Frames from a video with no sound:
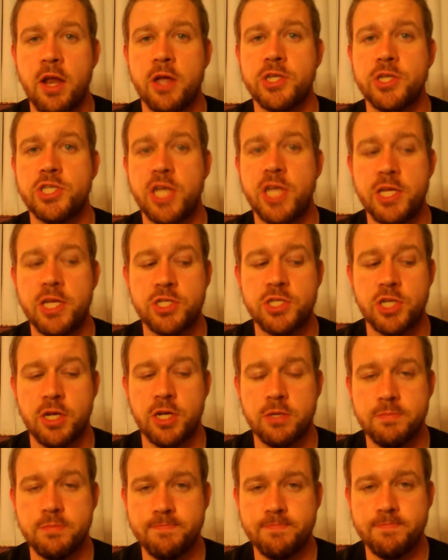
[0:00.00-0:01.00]
and
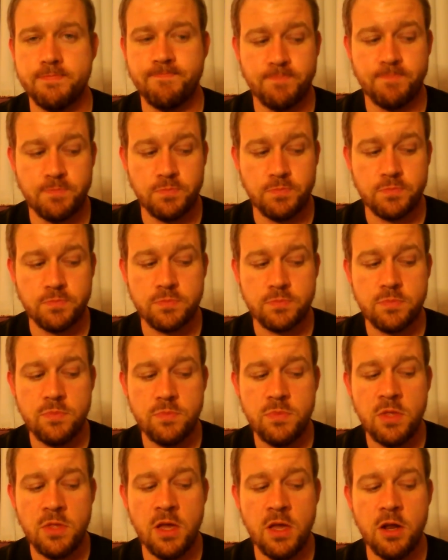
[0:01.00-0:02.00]
unchanging.
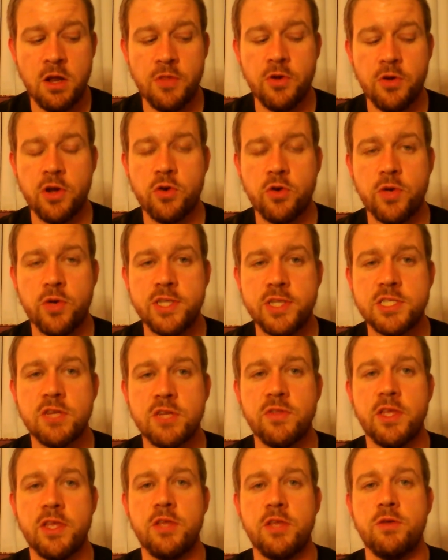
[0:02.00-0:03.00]
Another
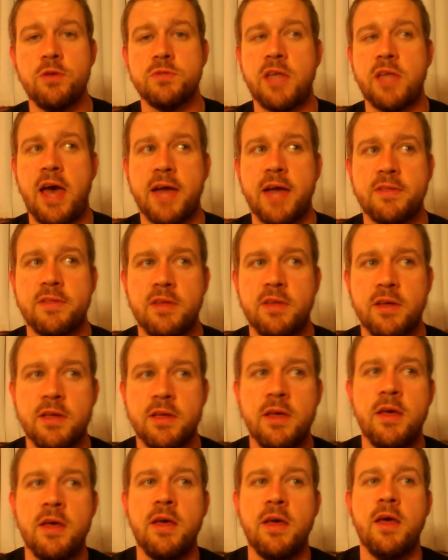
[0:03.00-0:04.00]
increasingly used
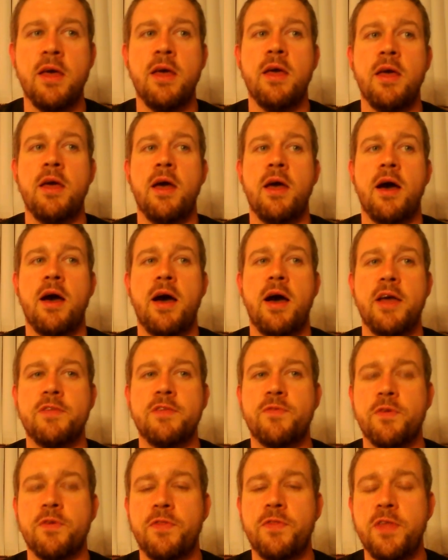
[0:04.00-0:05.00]
tactic is
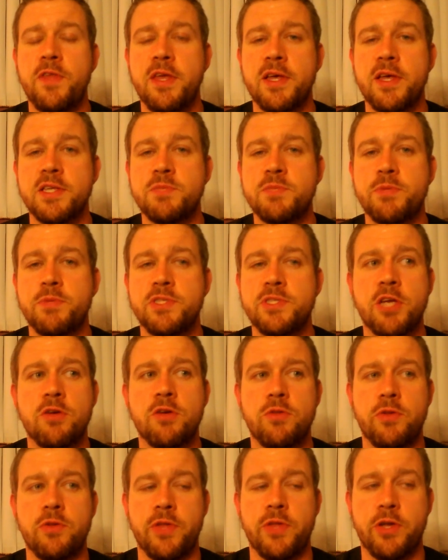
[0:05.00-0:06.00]
for theists,
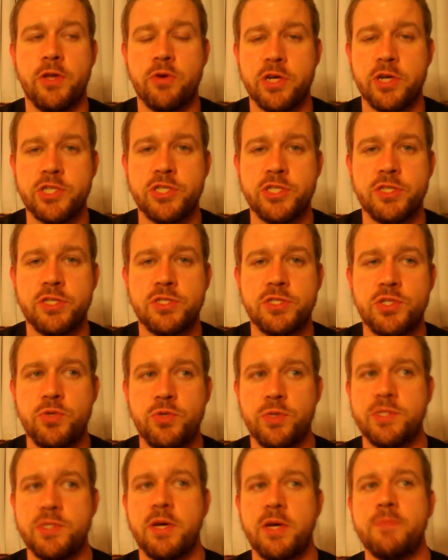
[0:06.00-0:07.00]
particularly Christians,
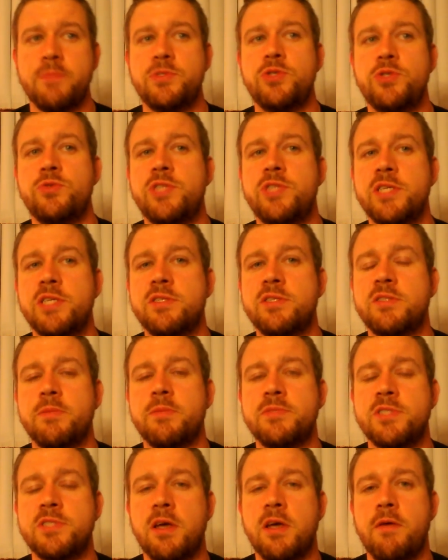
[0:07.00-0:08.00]
to attempt to distance
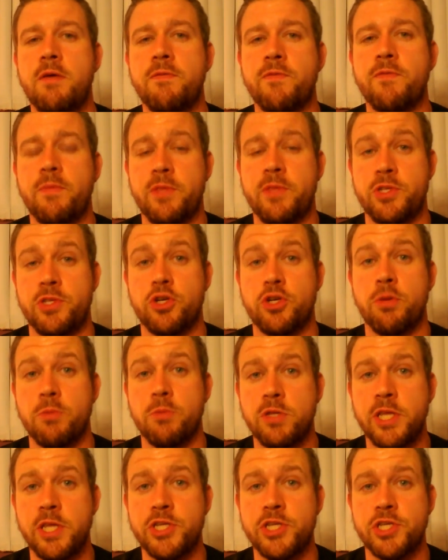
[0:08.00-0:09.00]
themselves from the term
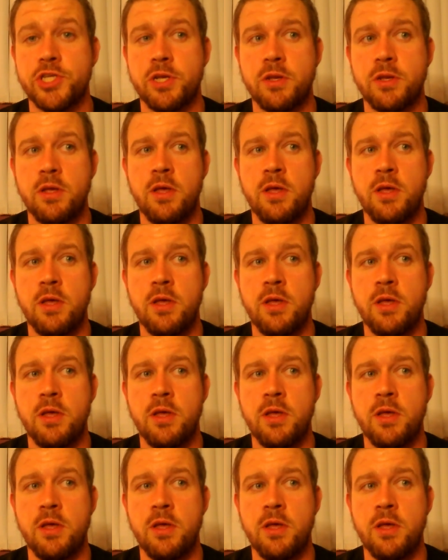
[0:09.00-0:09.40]
religion,